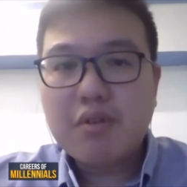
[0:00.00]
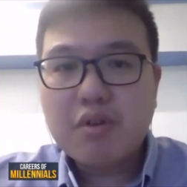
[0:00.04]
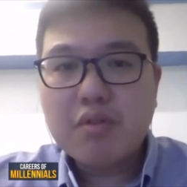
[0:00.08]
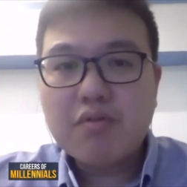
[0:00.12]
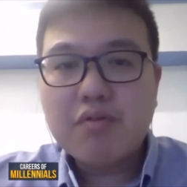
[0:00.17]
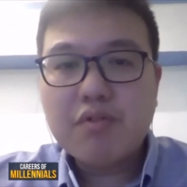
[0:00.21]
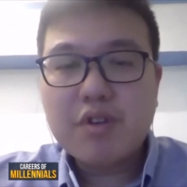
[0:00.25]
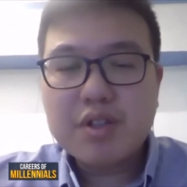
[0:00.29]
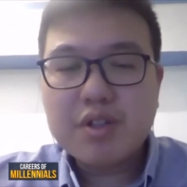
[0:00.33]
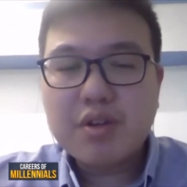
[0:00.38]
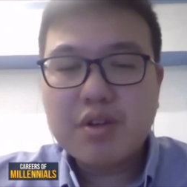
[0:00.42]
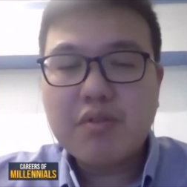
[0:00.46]

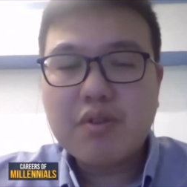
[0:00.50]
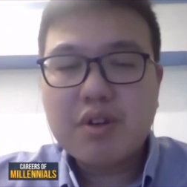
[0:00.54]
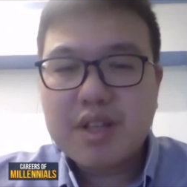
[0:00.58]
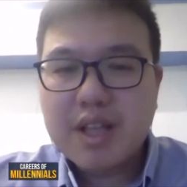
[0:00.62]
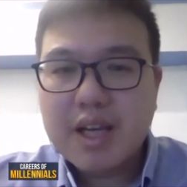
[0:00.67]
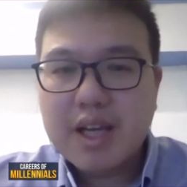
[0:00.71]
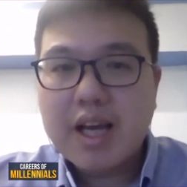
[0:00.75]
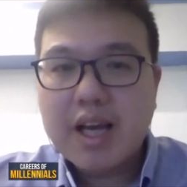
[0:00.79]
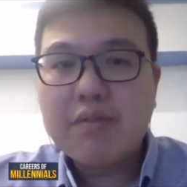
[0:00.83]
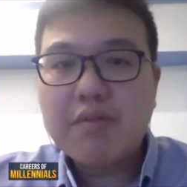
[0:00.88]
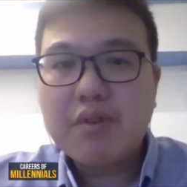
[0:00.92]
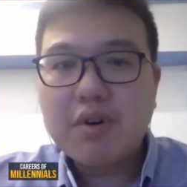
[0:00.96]
first of all, the
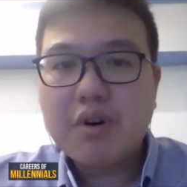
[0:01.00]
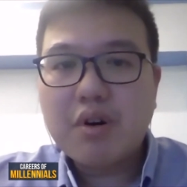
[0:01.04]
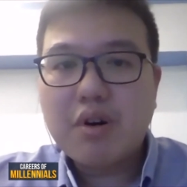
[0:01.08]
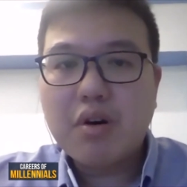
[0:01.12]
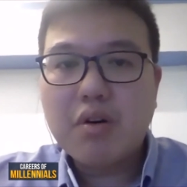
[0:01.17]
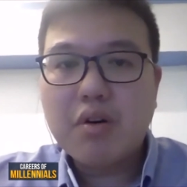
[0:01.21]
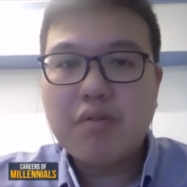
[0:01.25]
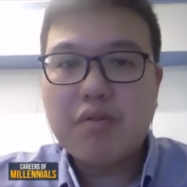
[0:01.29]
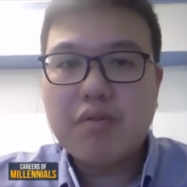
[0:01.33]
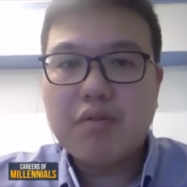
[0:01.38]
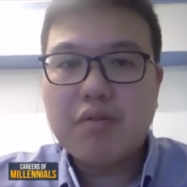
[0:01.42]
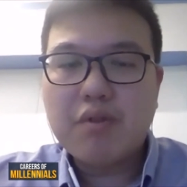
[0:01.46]
level
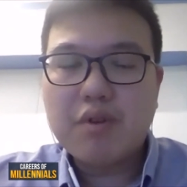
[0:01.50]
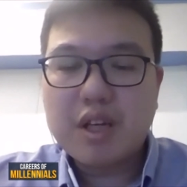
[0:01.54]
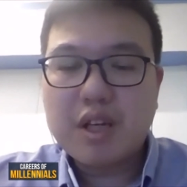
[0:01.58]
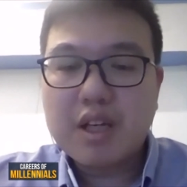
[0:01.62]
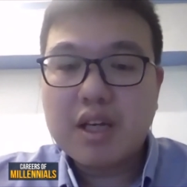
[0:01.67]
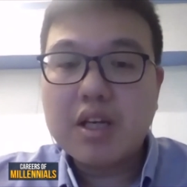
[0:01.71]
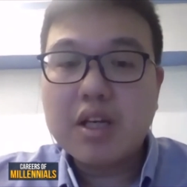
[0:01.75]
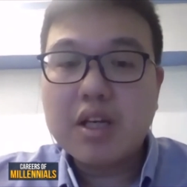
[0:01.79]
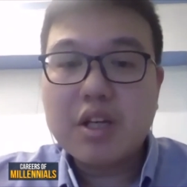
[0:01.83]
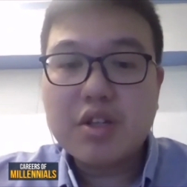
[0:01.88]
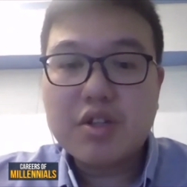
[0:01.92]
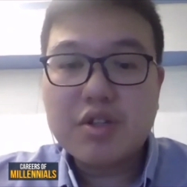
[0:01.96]
of
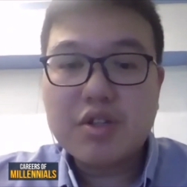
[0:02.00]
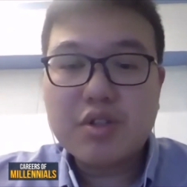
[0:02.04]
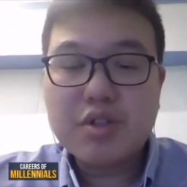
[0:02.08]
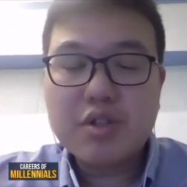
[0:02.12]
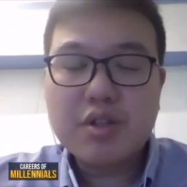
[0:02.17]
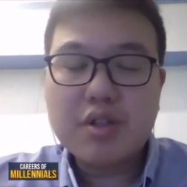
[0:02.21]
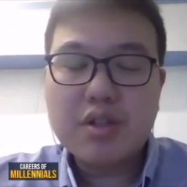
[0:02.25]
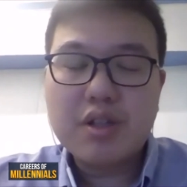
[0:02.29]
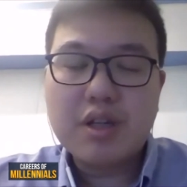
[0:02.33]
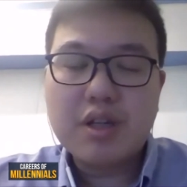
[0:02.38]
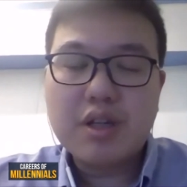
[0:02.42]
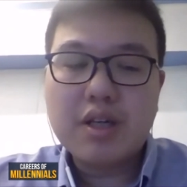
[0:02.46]
English
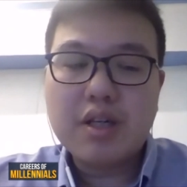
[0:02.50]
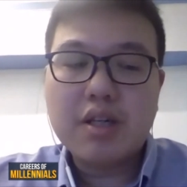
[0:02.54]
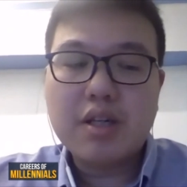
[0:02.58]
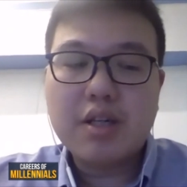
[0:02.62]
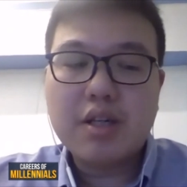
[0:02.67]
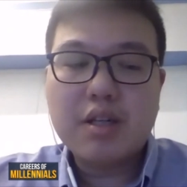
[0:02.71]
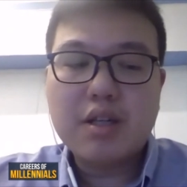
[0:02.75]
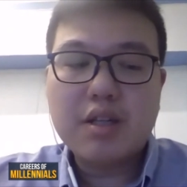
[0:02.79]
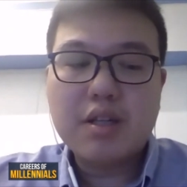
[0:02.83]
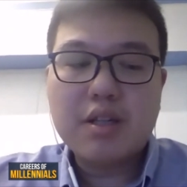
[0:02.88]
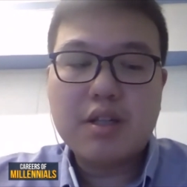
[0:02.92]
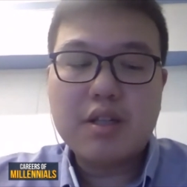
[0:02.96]

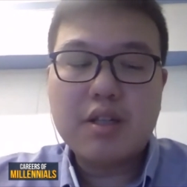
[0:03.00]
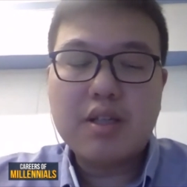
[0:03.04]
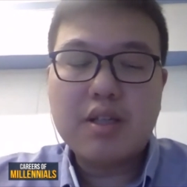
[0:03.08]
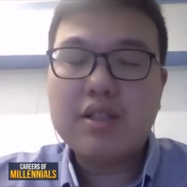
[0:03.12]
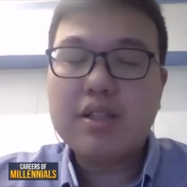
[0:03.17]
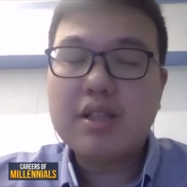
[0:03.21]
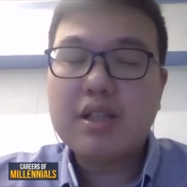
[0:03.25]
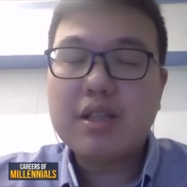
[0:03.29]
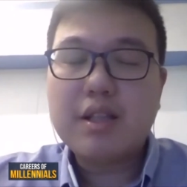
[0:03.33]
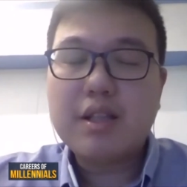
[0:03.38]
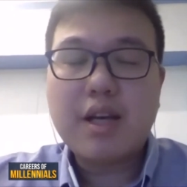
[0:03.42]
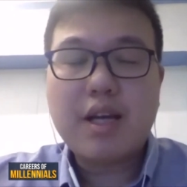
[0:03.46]

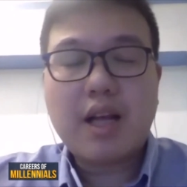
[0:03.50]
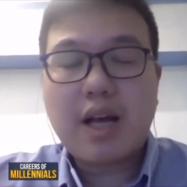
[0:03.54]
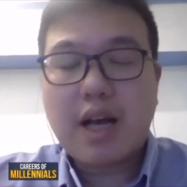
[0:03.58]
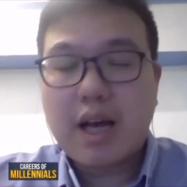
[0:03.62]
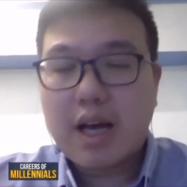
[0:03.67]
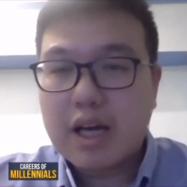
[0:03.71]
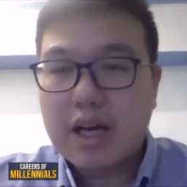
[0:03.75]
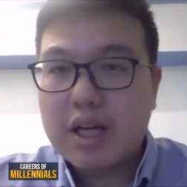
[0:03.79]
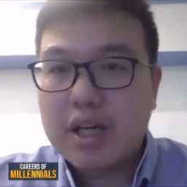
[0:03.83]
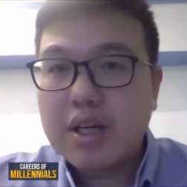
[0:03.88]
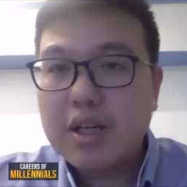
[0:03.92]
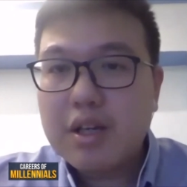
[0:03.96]
isn't that
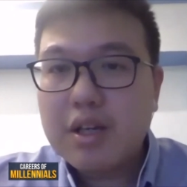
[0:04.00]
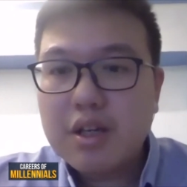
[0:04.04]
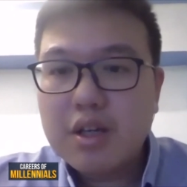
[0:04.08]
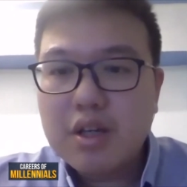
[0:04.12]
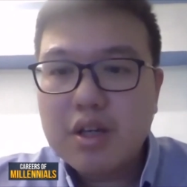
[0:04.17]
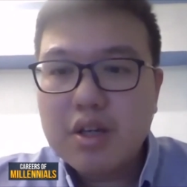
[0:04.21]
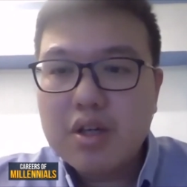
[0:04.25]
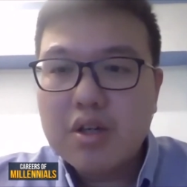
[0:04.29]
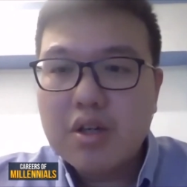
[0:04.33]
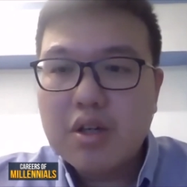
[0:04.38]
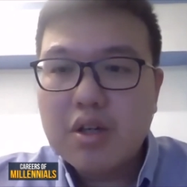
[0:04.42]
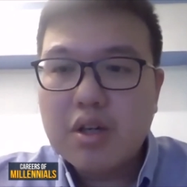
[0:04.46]
high,
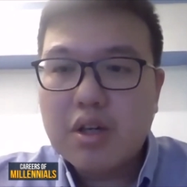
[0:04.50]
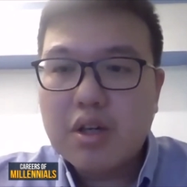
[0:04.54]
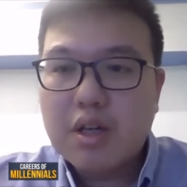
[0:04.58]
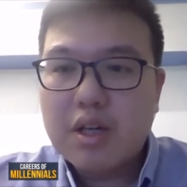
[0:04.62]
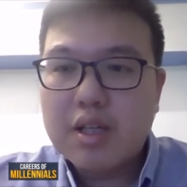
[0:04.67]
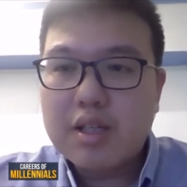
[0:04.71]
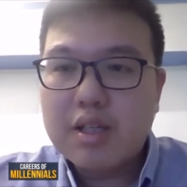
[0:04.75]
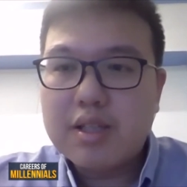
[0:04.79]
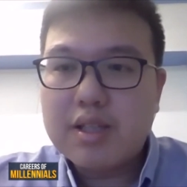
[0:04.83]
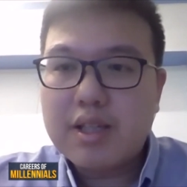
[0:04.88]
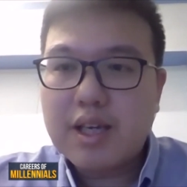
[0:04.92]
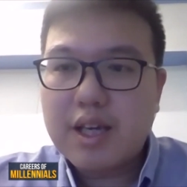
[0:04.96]

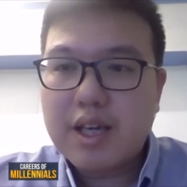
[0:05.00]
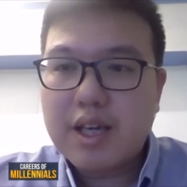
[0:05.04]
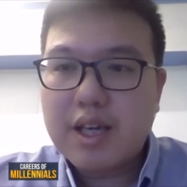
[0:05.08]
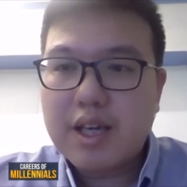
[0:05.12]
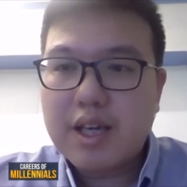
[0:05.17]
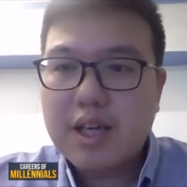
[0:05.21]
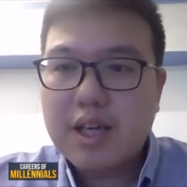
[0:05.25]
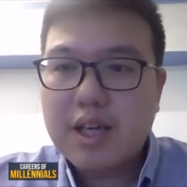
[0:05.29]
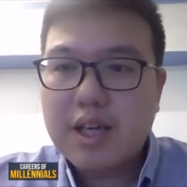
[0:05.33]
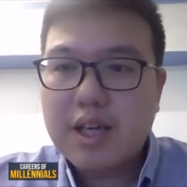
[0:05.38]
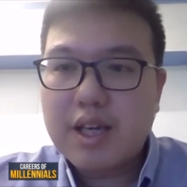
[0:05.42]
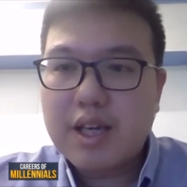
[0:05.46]
and
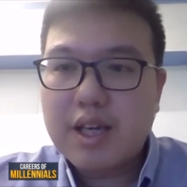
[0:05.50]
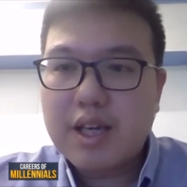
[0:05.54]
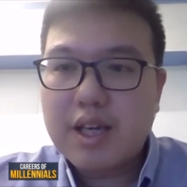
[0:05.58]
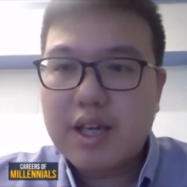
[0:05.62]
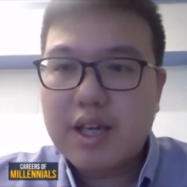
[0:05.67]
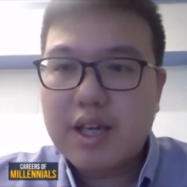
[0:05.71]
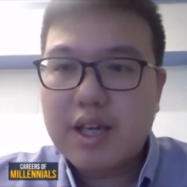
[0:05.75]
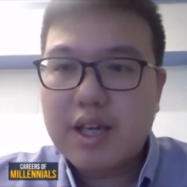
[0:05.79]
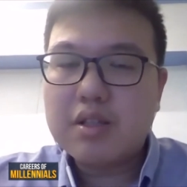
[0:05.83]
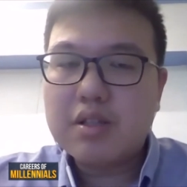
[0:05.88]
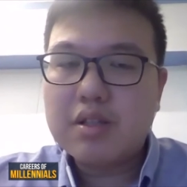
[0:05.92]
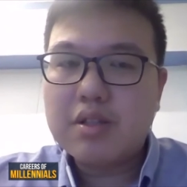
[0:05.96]
second
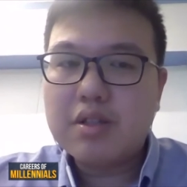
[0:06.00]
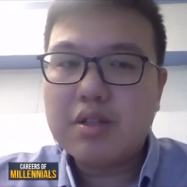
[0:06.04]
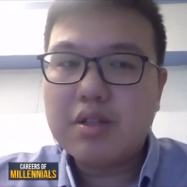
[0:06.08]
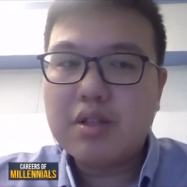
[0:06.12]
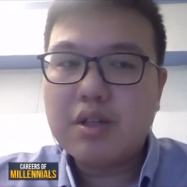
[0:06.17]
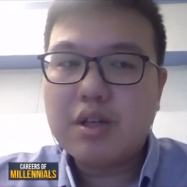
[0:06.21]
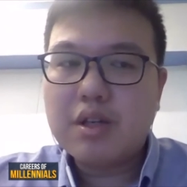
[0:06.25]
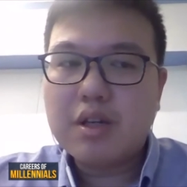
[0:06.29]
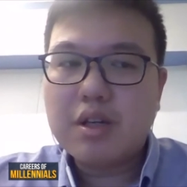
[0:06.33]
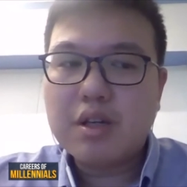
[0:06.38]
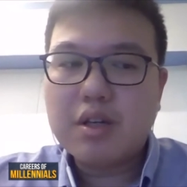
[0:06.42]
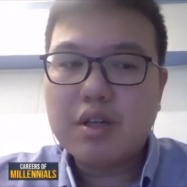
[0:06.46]

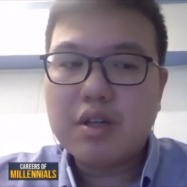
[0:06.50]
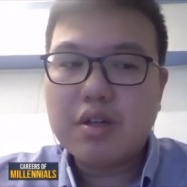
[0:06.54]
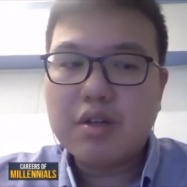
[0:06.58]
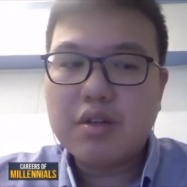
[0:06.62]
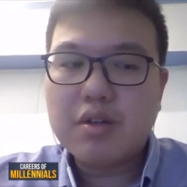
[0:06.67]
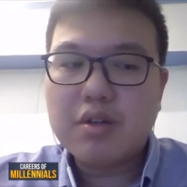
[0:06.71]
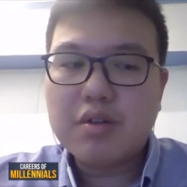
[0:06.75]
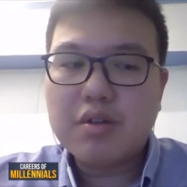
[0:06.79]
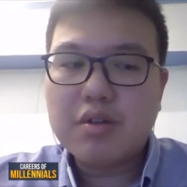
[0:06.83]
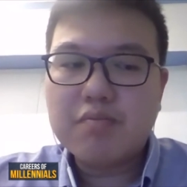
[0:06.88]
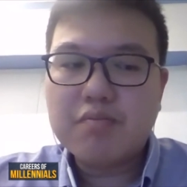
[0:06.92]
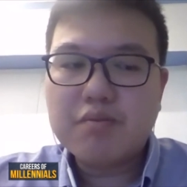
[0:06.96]
is
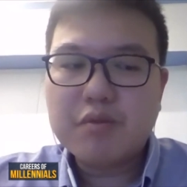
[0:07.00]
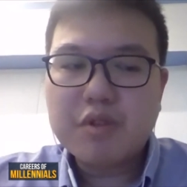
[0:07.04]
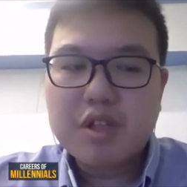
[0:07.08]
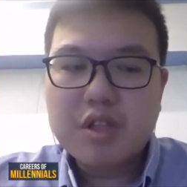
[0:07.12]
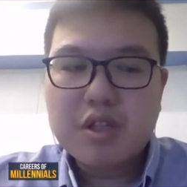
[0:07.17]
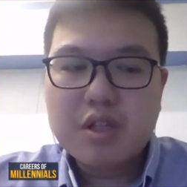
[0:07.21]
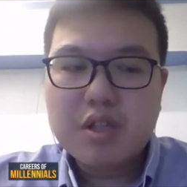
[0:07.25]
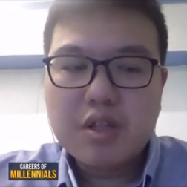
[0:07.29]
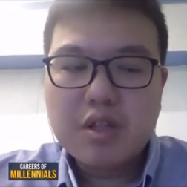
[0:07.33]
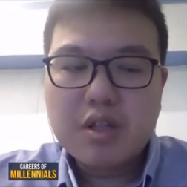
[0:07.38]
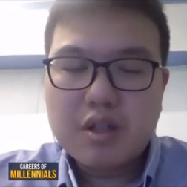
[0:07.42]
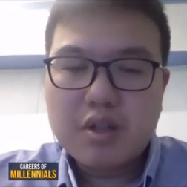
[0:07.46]

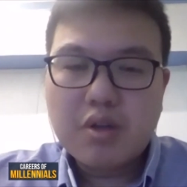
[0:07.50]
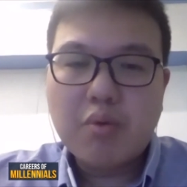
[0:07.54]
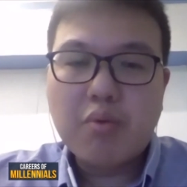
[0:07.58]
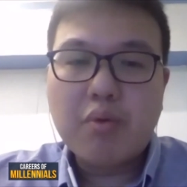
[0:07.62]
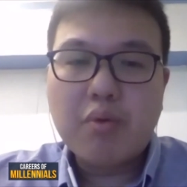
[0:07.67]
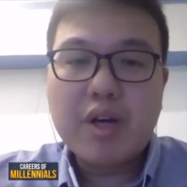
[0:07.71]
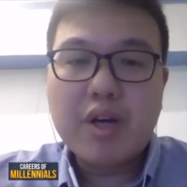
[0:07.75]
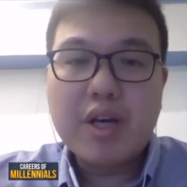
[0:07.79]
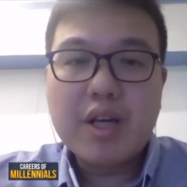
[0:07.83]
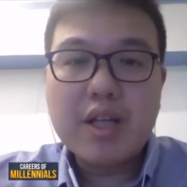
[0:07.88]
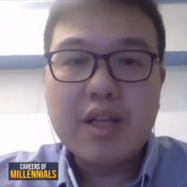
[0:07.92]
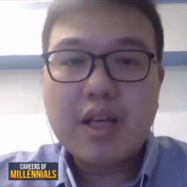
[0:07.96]
the
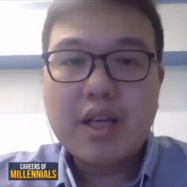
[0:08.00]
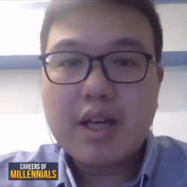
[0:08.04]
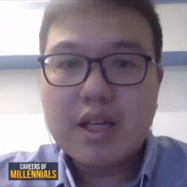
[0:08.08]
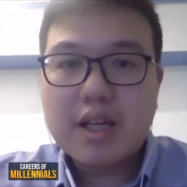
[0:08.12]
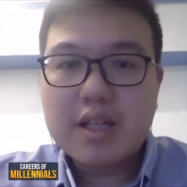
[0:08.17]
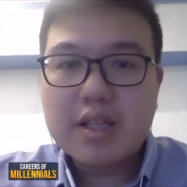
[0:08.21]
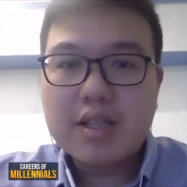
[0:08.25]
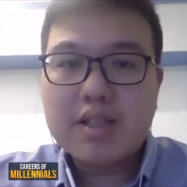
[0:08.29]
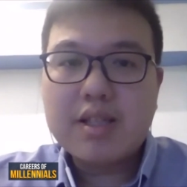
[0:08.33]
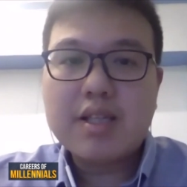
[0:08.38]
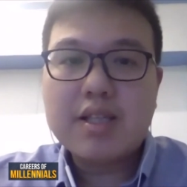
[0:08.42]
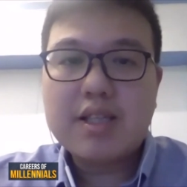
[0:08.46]
way they
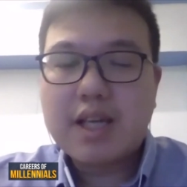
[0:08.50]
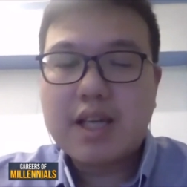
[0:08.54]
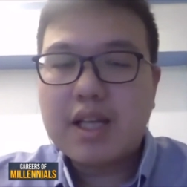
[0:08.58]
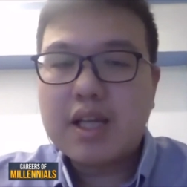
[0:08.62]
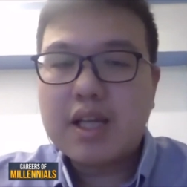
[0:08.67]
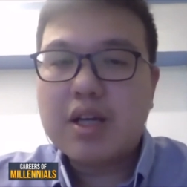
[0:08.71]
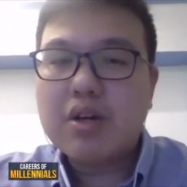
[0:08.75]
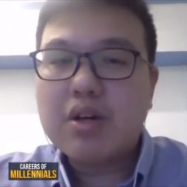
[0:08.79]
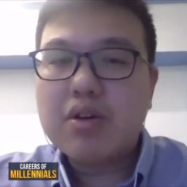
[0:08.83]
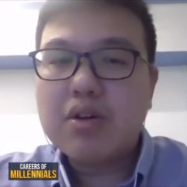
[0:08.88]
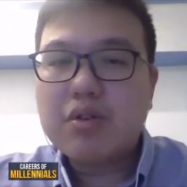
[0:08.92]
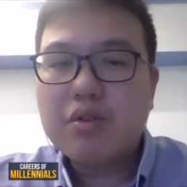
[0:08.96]
understand
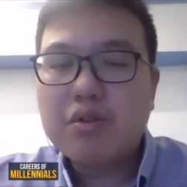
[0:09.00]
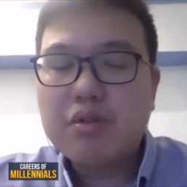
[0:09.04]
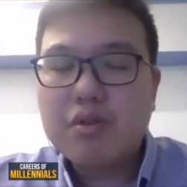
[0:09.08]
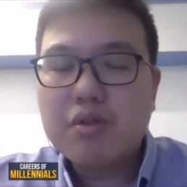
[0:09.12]
technical